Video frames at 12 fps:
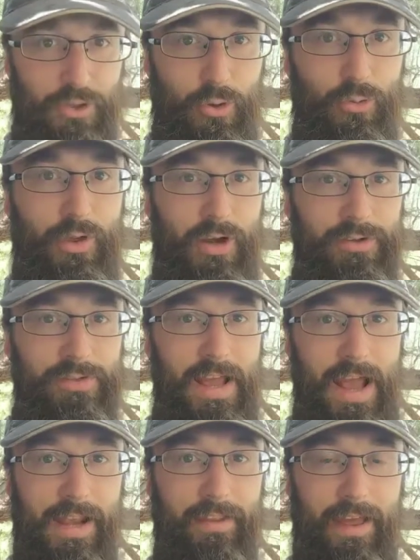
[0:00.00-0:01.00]
So there's
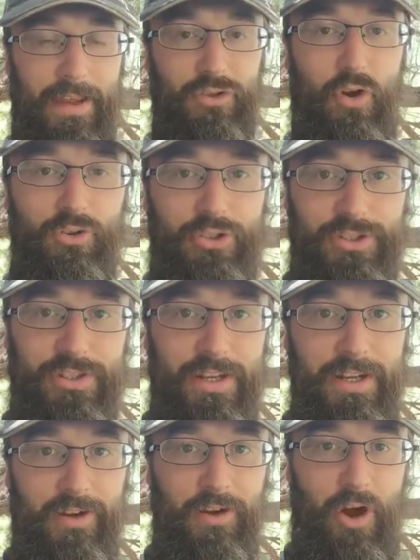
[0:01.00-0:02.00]
that, and that's all just
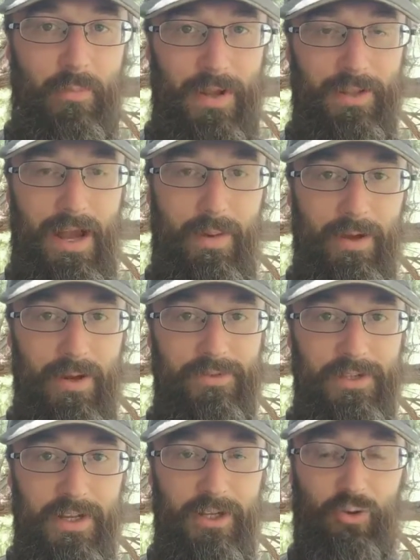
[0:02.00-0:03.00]
sitting on my lap, and I'm
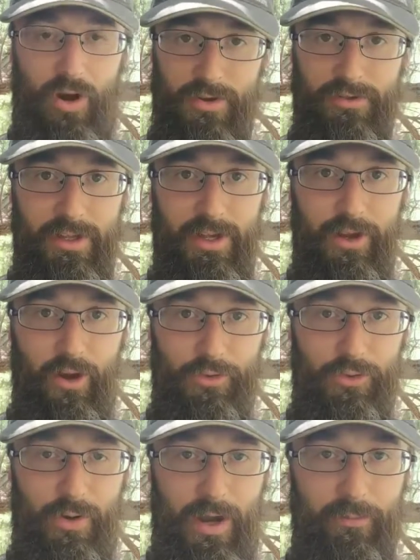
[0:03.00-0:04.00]
sitting cross-legged on
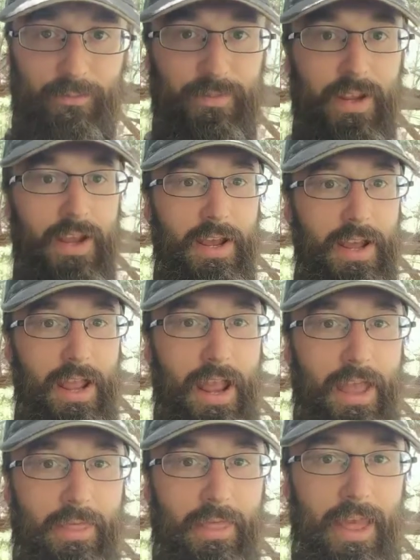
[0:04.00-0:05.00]
the ground.
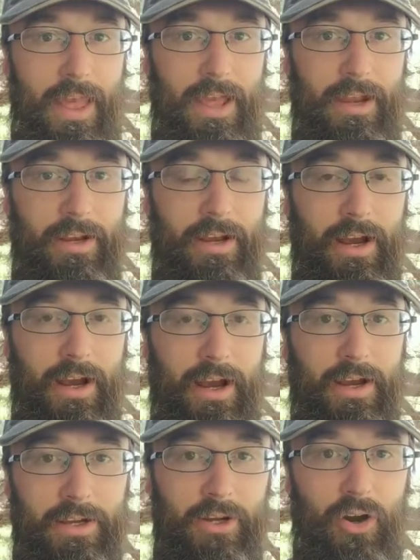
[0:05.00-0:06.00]
And then
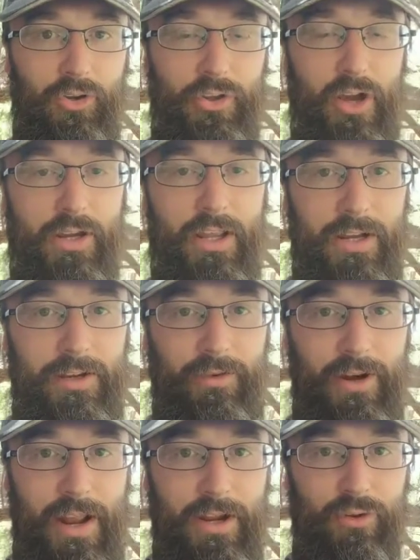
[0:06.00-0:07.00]
here, I'll get a
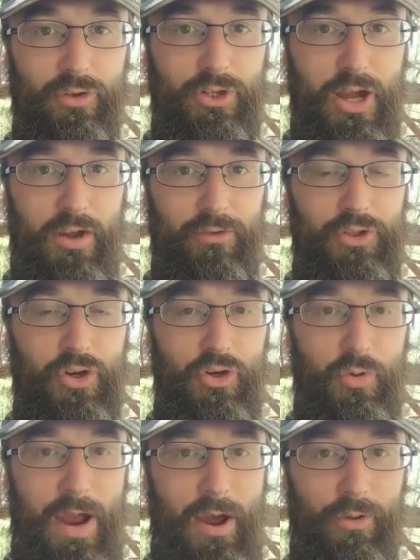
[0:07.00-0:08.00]
different angle and kind of show
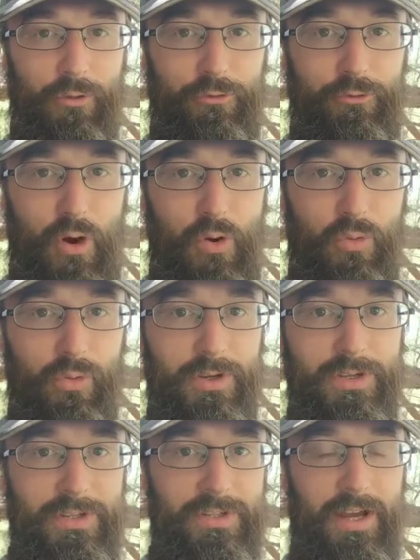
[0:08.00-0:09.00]
you how the phone
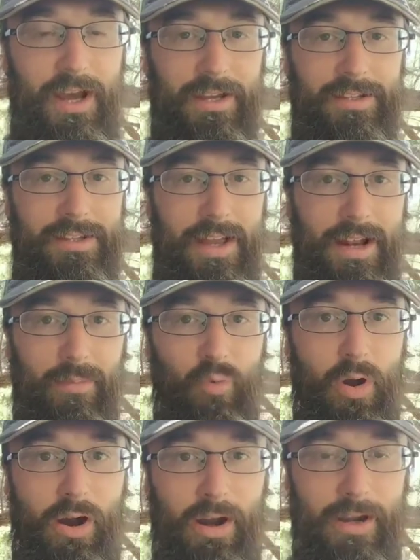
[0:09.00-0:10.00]
is set up
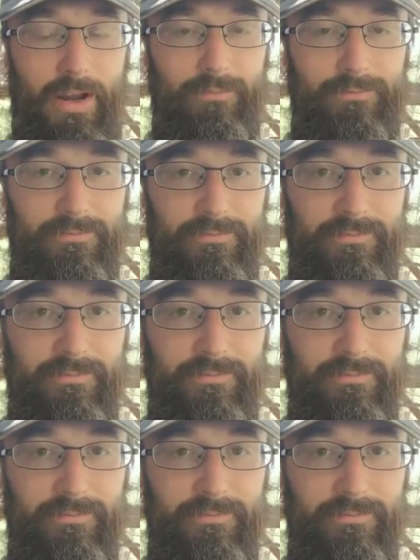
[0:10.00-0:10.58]
where I am.